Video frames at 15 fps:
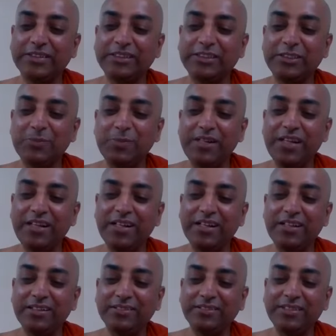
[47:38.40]
she made it
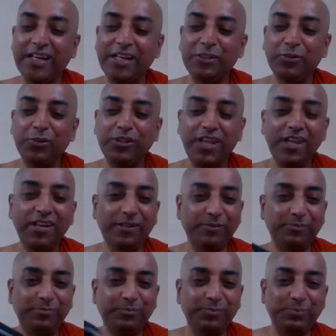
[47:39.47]
9 to
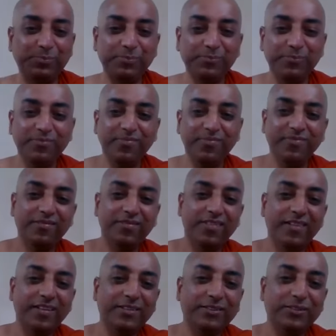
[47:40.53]
10.
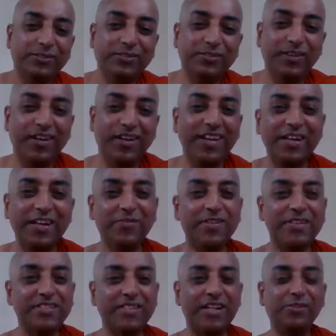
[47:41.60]
So earlier it
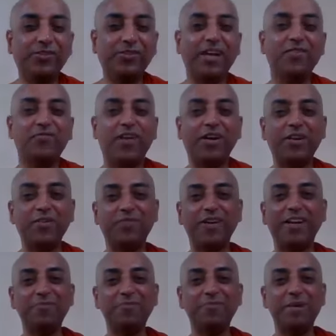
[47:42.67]
was 9 to 9:45.
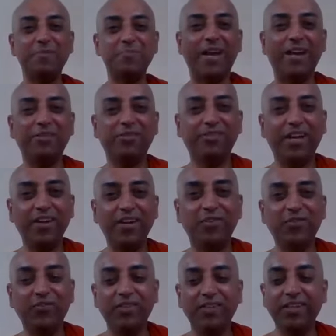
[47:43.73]
It became 9 to
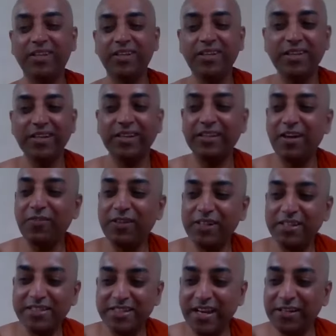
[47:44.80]
9:50. Now it
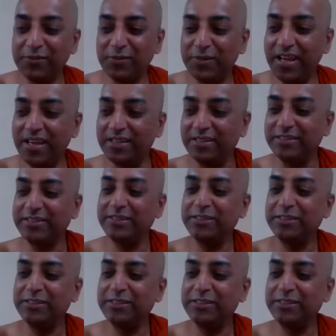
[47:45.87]
is 9 to 10.